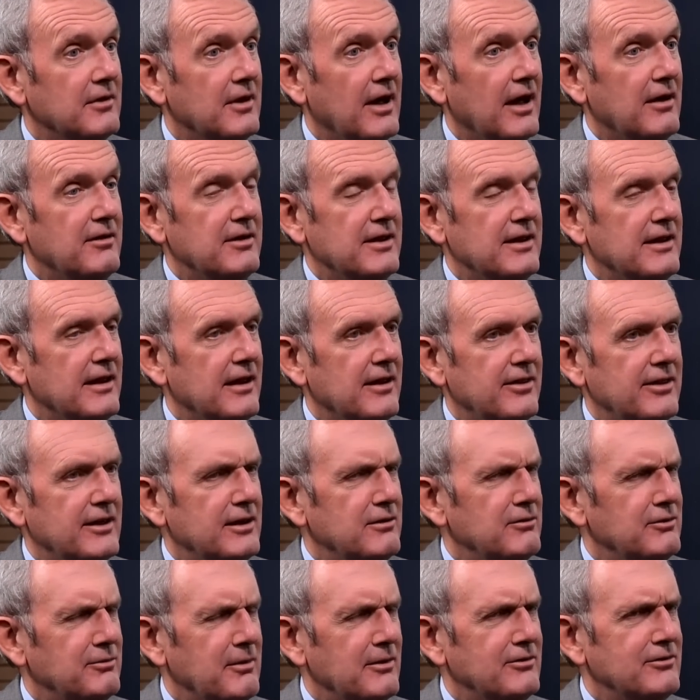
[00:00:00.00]
I think
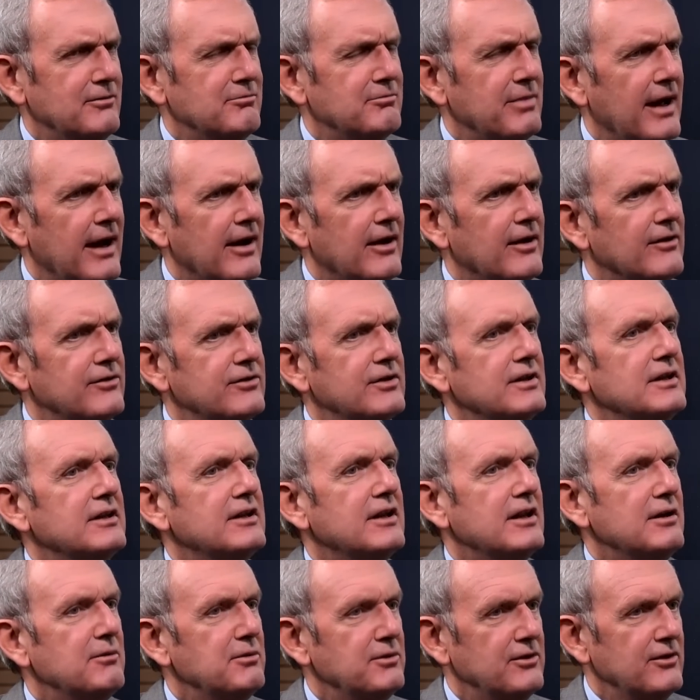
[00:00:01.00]
he was based in Paris.
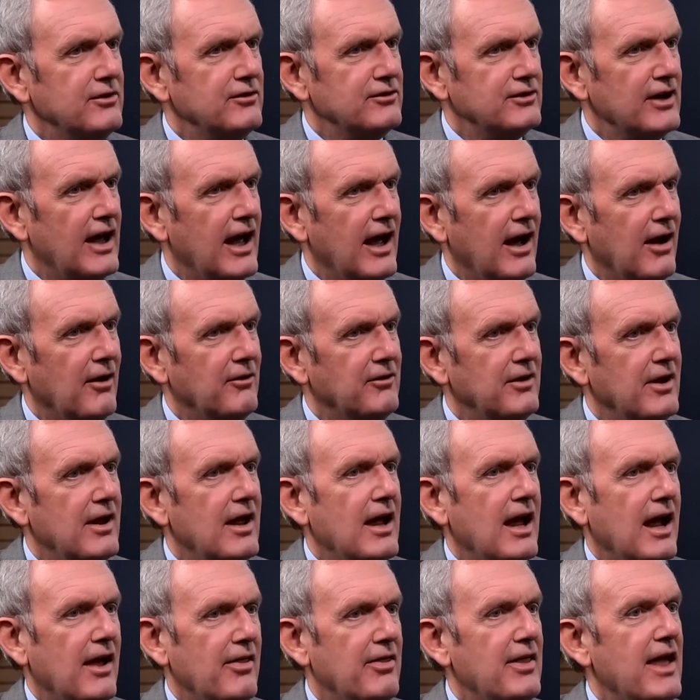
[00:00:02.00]
He was in town,
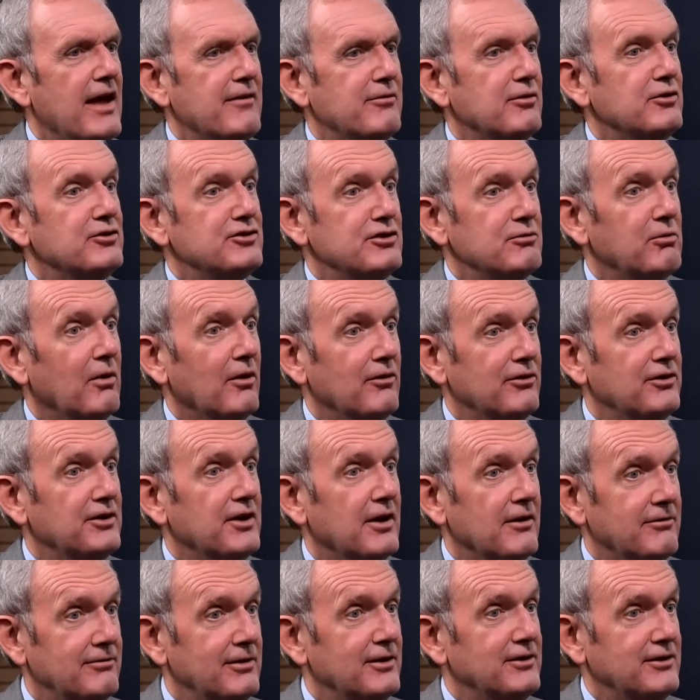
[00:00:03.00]
and therefore she wanted
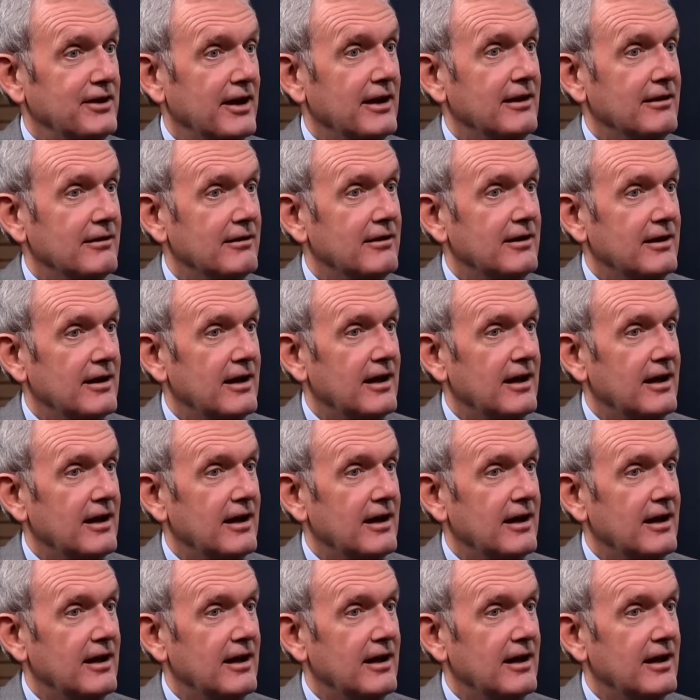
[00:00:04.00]
a fitting.